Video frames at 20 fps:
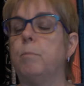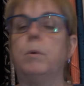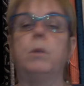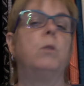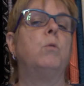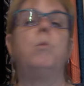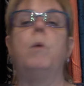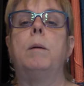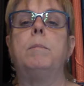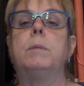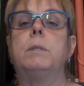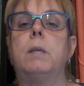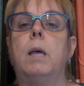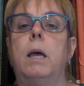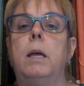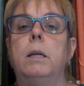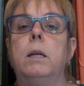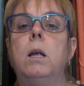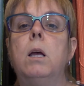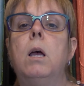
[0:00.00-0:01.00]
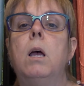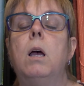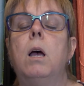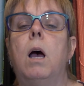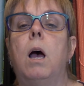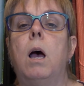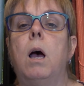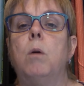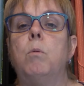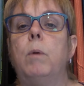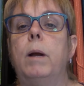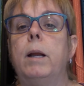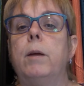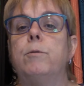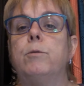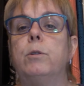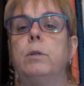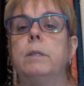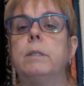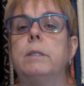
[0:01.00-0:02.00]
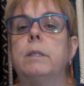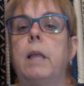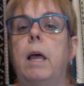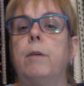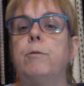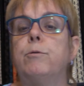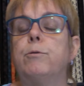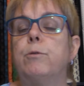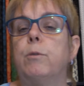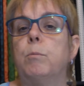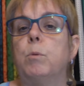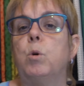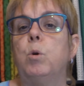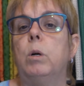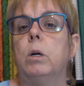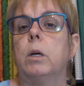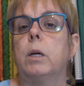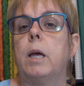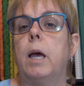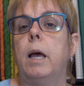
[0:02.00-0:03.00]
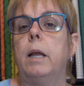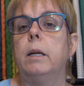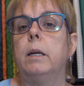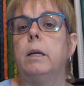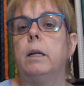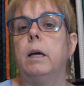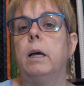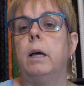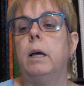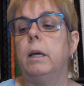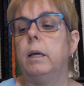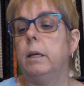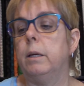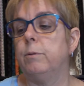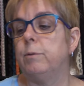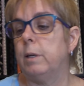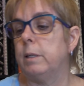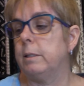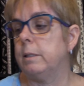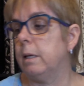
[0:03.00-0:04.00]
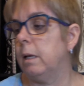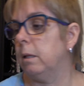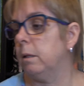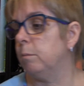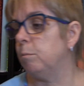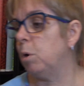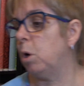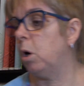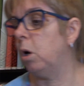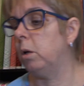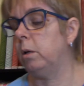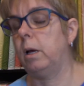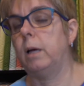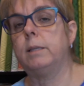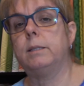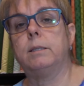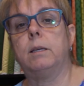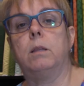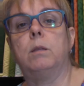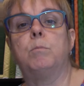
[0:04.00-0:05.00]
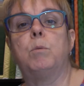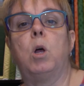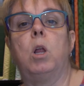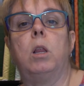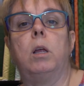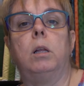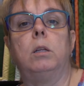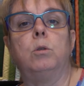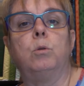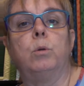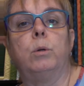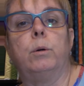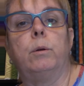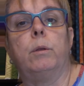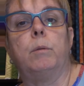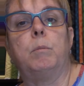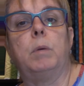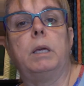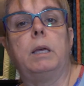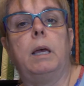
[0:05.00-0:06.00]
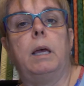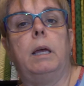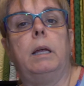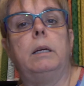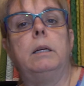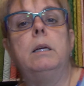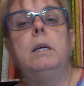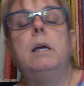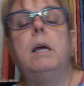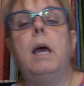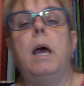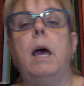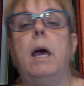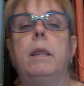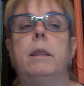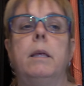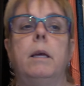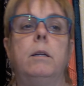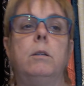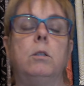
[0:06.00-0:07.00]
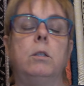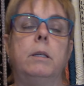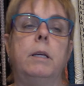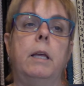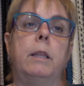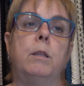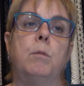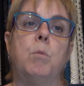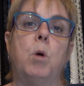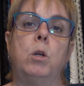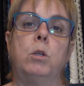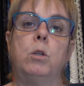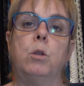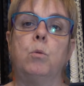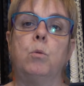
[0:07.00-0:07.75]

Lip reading: on the website. Whatever is left from Quilt Canada, if I sell them all, I'll order them again and then get them onto the